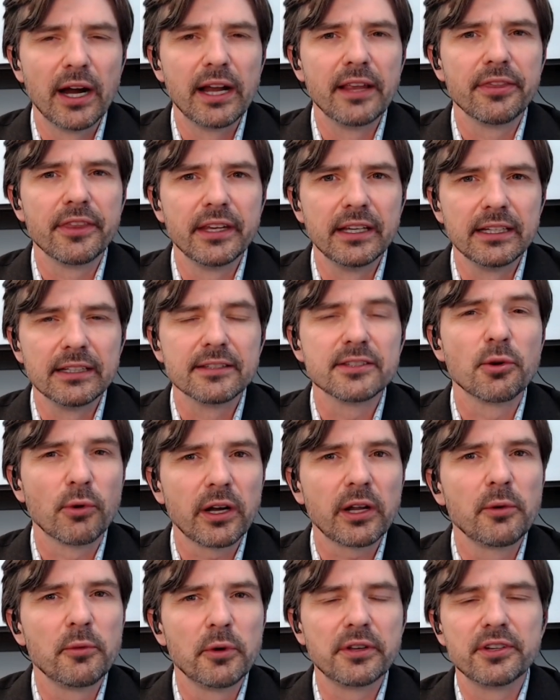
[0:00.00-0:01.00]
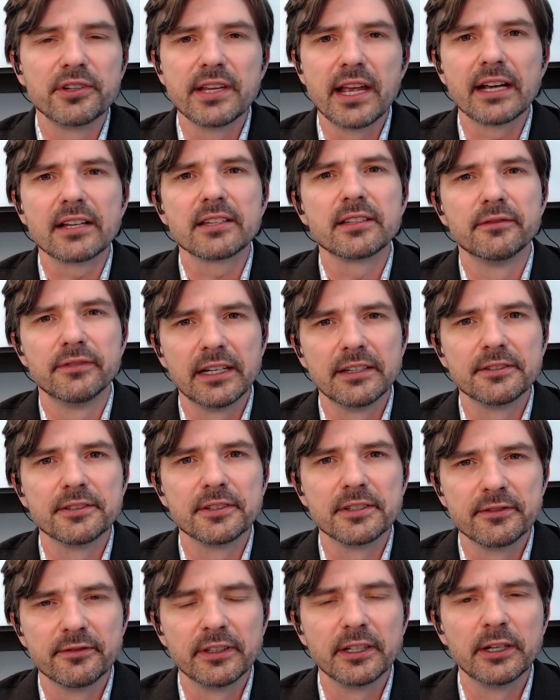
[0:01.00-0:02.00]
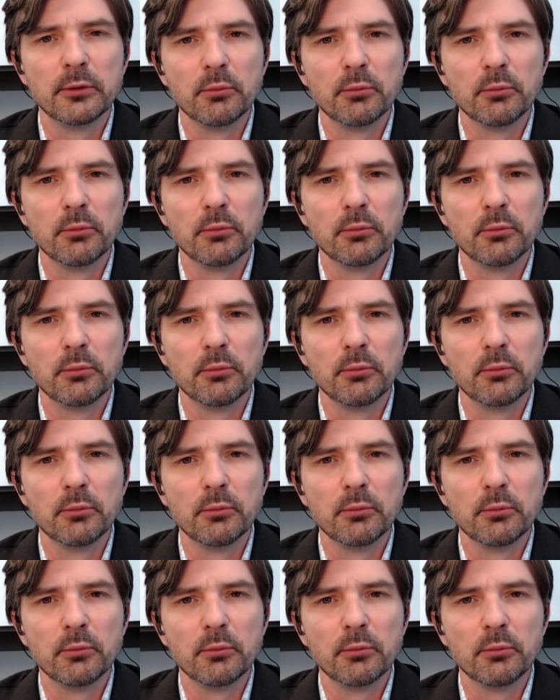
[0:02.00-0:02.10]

right things. So working with your tax advisor is very